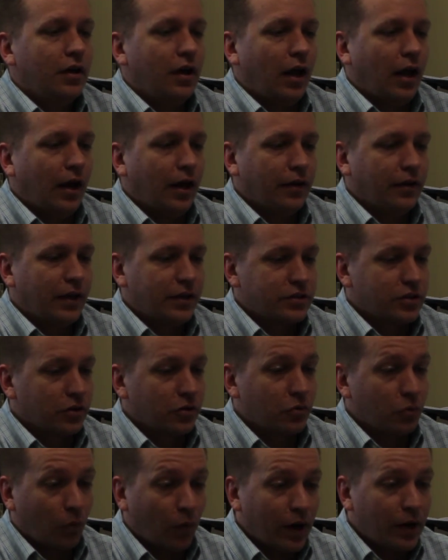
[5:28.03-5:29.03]
And that's a
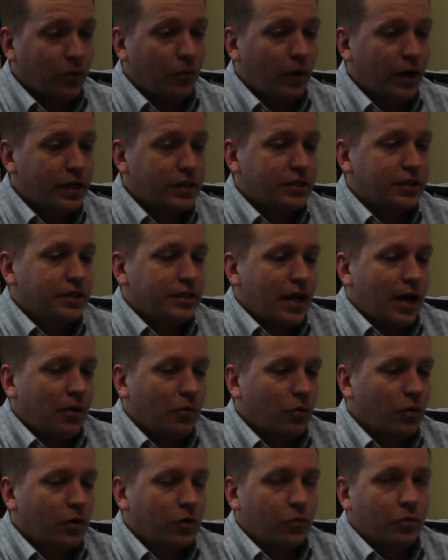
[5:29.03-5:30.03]
great way to
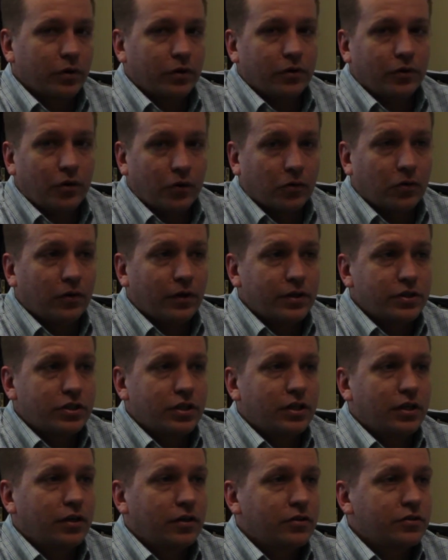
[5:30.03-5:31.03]
network with local
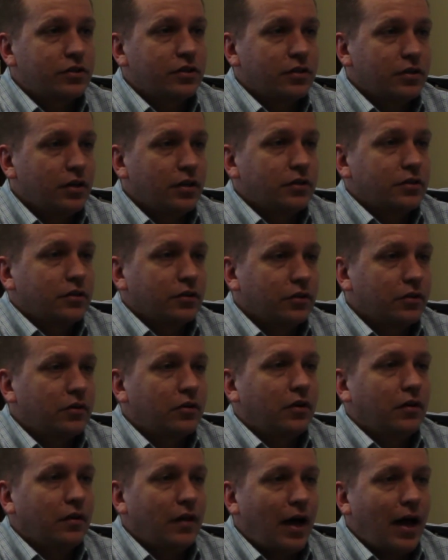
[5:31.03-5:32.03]
engineers and to
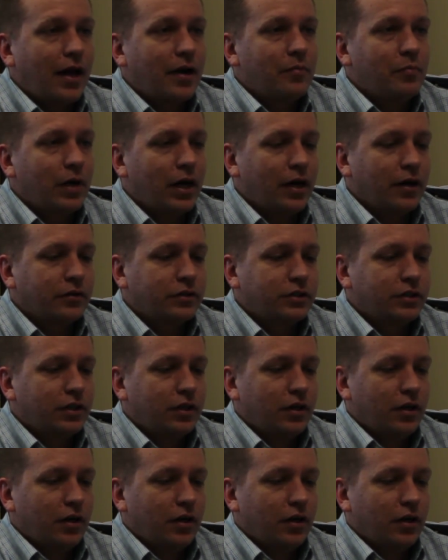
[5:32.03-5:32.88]
learn a lot about